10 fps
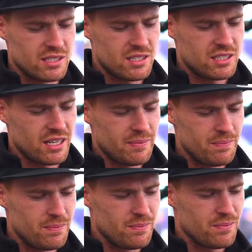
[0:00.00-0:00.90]
it's
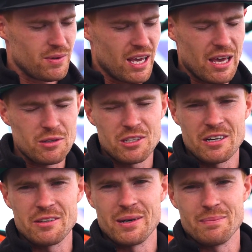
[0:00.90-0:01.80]
um, it'll
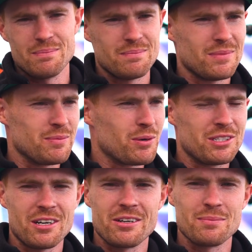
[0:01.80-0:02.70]
sign you up. It'll probably
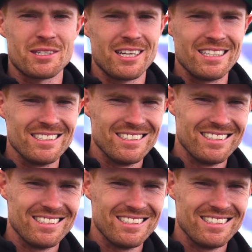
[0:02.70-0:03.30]
sign you up today.